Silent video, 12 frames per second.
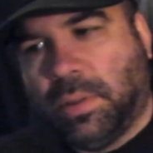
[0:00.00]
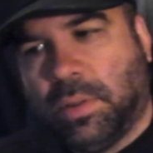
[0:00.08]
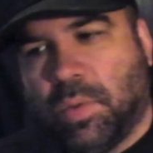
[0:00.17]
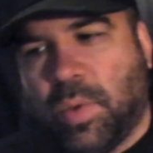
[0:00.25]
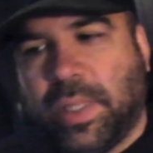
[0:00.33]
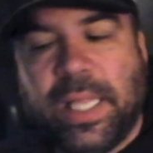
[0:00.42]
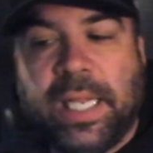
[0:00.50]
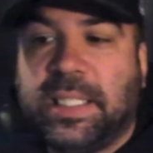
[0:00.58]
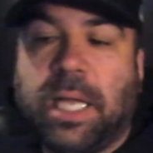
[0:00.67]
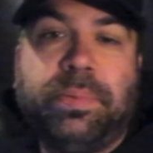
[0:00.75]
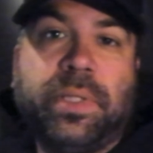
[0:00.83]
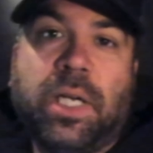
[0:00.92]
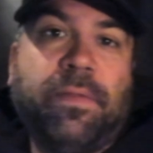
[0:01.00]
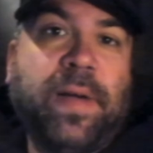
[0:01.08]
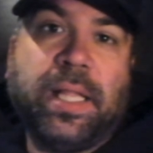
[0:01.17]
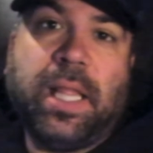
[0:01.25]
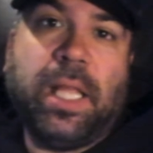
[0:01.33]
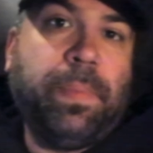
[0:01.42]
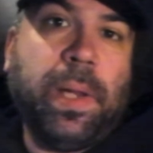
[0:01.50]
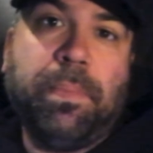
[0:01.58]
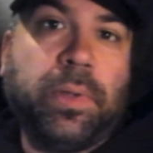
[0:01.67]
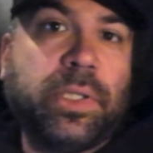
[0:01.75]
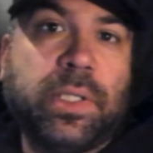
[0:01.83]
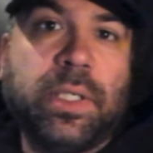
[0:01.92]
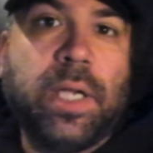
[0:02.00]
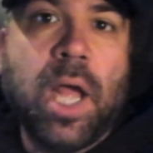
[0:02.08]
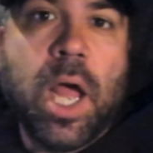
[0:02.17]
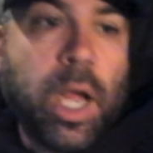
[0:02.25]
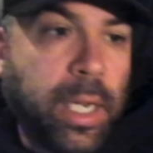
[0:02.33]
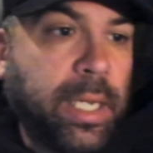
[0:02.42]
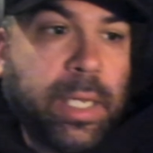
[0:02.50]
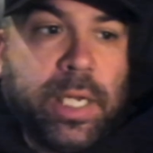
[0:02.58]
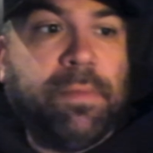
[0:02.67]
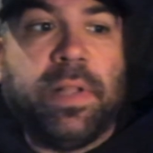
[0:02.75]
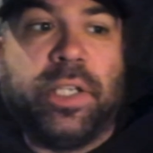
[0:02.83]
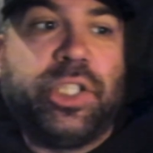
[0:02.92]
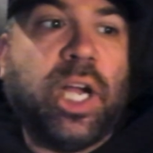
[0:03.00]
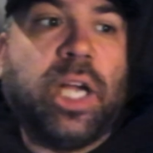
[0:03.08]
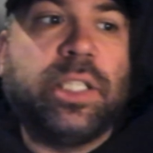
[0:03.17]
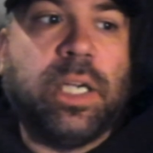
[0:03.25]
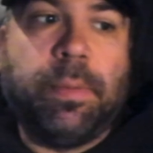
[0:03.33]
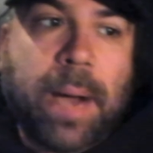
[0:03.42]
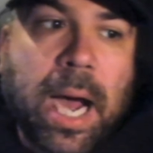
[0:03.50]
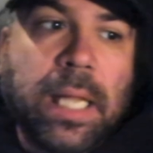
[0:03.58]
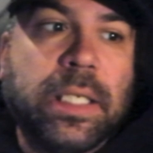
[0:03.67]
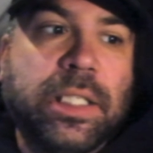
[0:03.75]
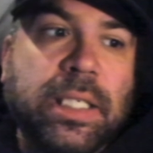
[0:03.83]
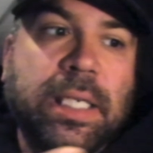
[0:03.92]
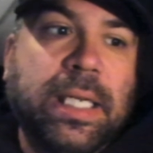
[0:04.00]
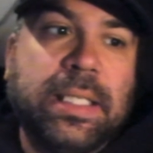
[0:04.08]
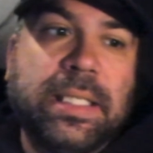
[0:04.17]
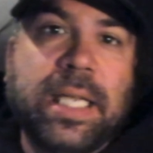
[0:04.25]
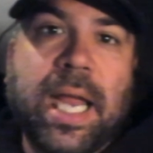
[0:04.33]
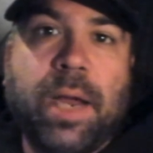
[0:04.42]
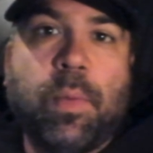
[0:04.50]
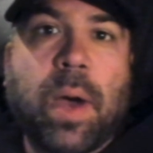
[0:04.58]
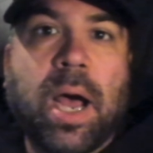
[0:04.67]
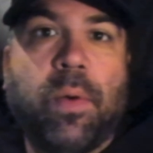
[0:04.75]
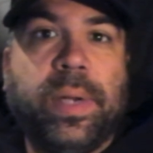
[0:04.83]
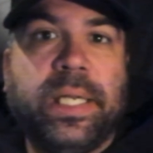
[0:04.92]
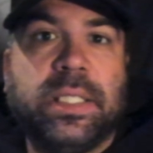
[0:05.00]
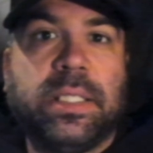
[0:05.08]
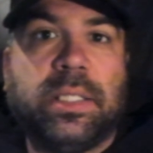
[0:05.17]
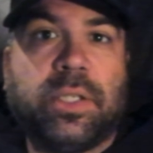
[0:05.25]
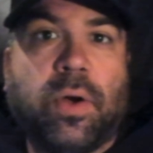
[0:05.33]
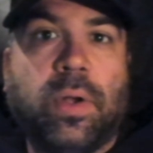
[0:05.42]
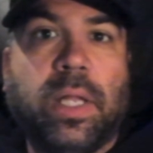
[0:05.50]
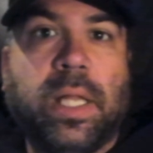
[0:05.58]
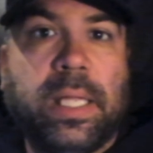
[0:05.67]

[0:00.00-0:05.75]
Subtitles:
with the exception of, I think people should give the judge an apology and say, wow, we just totally